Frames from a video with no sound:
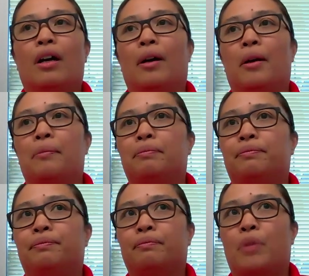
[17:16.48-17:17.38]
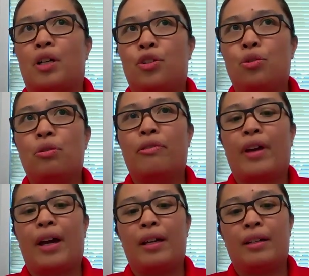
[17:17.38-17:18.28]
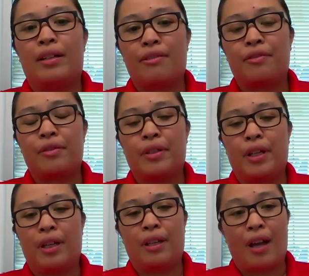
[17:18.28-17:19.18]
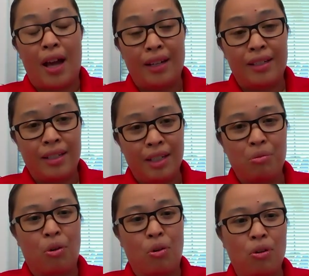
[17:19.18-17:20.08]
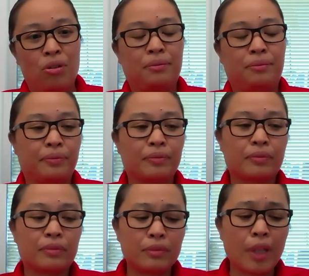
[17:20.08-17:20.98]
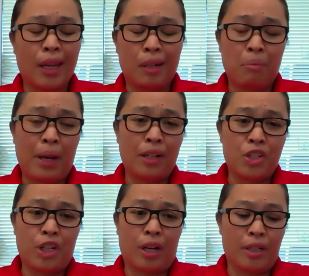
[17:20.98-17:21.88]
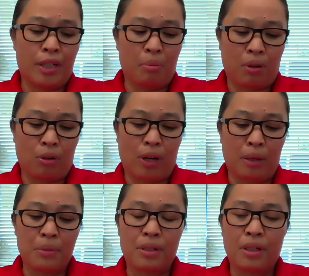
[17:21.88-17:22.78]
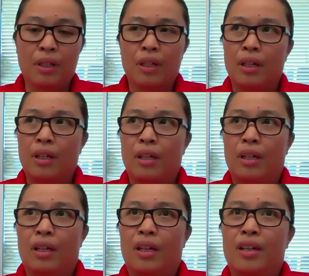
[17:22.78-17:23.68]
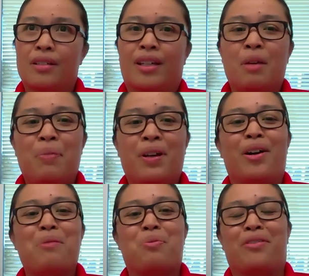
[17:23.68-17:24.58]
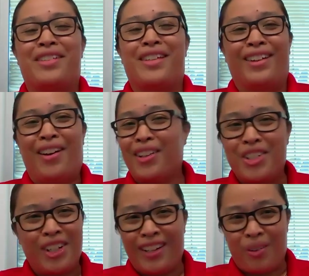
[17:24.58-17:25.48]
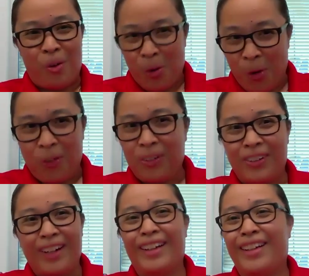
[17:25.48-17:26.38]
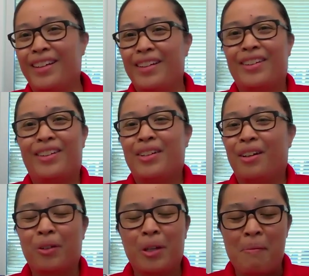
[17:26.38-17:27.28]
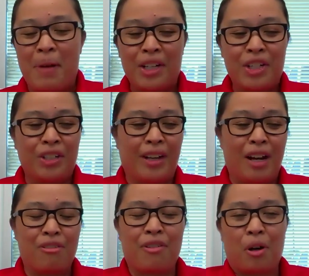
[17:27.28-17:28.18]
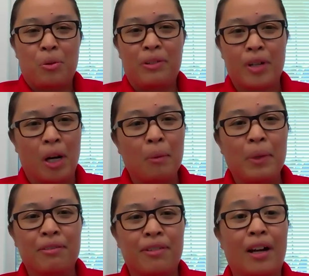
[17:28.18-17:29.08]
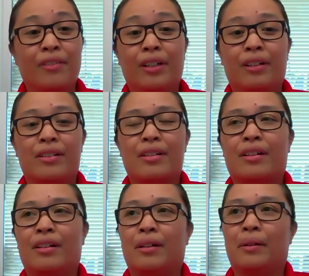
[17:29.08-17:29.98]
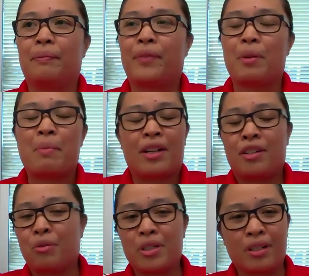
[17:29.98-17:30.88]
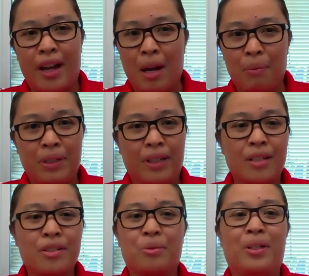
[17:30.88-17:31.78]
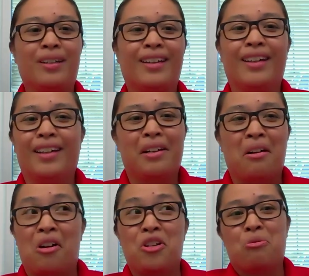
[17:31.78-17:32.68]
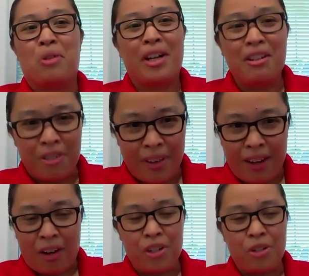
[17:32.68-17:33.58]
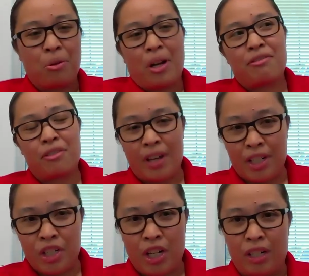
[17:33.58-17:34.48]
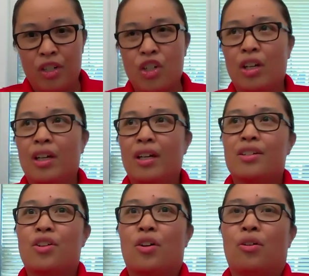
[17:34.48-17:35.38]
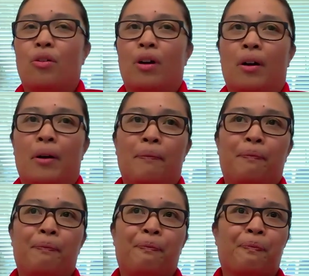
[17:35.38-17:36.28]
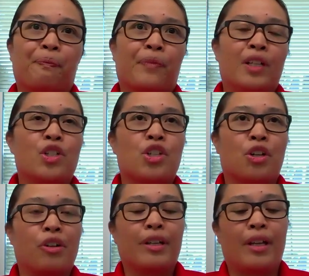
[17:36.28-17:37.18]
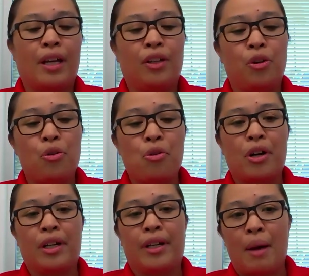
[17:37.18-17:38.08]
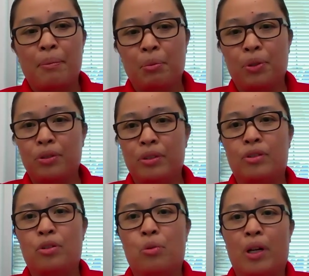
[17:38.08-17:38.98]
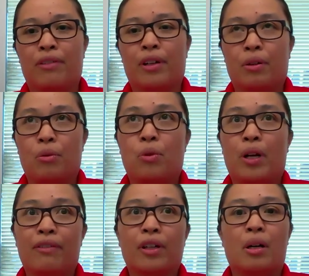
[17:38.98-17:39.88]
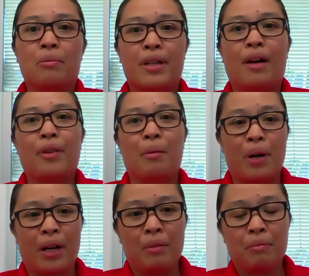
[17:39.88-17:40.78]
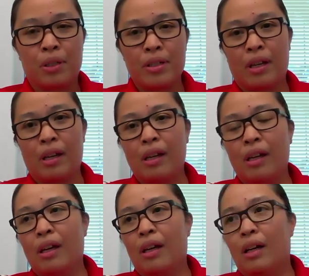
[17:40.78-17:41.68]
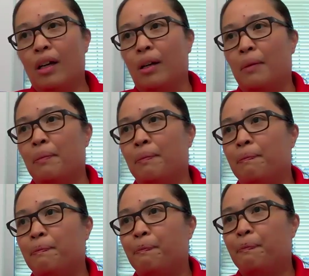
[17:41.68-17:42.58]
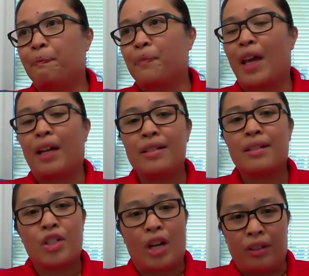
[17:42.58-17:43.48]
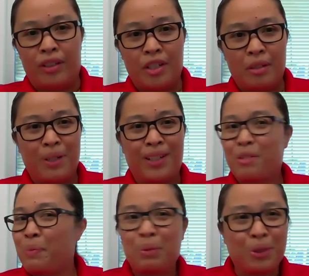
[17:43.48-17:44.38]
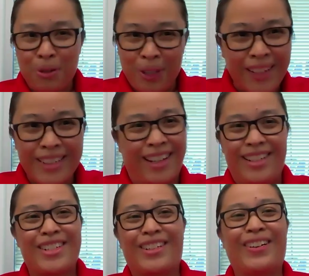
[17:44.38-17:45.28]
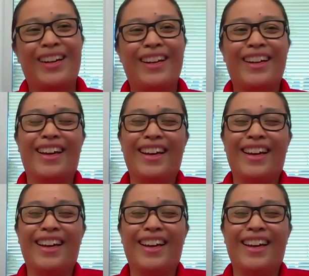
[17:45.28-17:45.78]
Um, part two of that, definitely in an IT role and managing IT programs, is keeping up with technology as a whole right mm-hmm. uh, you can only imagine how far we've come in five years um, imagine what's going to happen next week are you ready for that are you ready for that change so um, ensuring that you are adaptable to whatever whatever comes down the pipe per se um, that is a challenge because people don't like change right